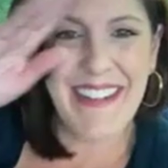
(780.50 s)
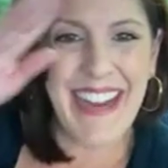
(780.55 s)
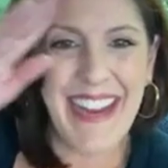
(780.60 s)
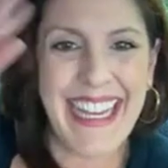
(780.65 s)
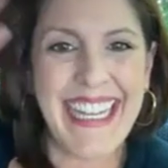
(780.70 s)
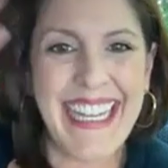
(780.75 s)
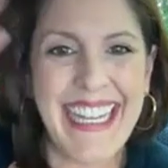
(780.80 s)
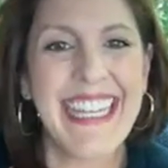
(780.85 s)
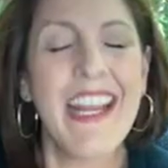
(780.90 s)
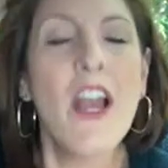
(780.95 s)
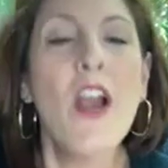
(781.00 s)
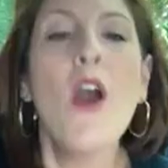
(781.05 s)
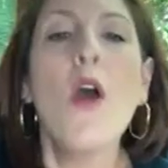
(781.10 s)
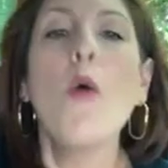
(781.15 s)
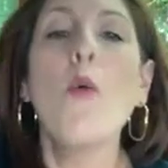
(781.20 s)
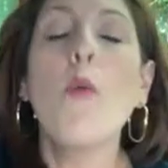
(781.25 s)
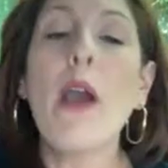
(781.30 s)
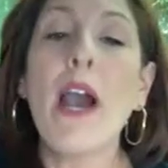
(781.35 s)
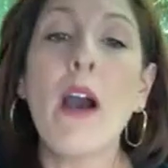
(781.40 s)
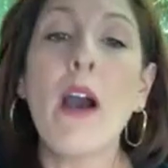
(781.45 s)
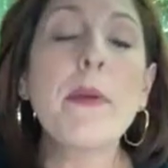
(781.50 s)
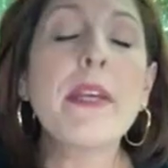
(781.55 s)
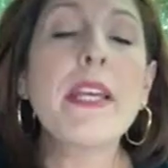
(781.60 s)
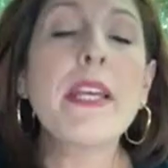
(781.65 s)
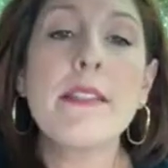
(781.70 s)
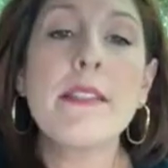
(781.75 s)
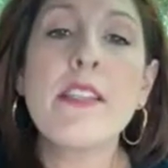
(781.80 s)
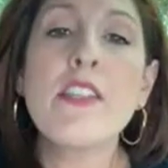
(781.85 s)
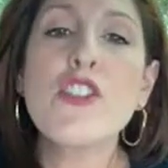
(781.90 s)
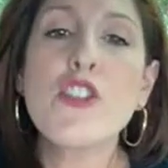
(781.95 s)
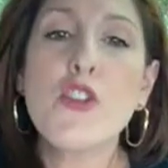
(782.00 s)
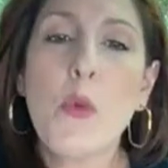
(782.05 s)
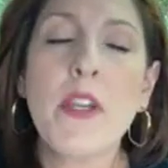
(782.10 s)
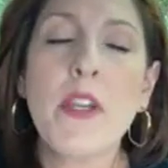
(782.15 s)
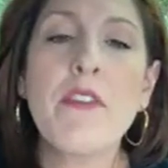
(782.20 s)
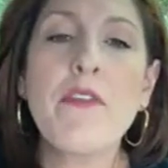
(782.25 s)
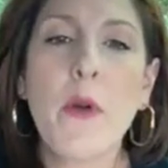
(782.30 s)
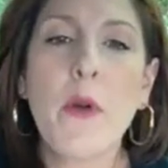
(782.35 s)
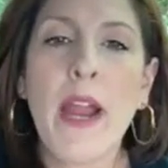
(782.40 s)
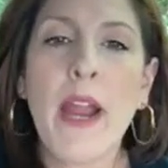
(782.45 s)
Right? Yeah. Well, because it's
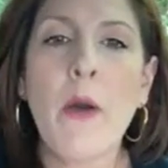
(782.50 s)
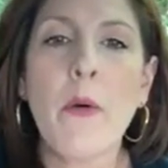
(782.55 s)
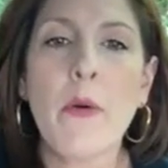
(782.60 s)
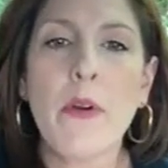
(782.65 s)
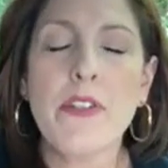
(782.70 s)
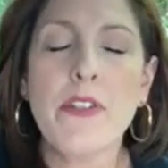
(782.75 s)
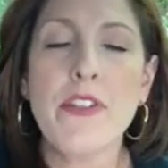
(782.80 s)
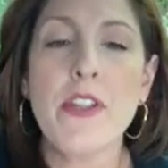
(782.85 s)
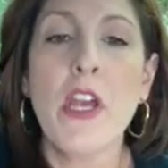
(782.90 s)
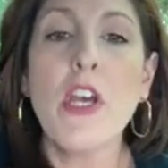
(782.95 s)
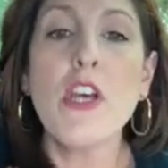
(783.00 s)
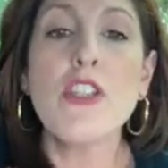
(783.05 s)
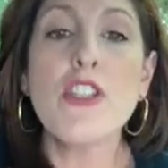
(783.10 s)
24 hours.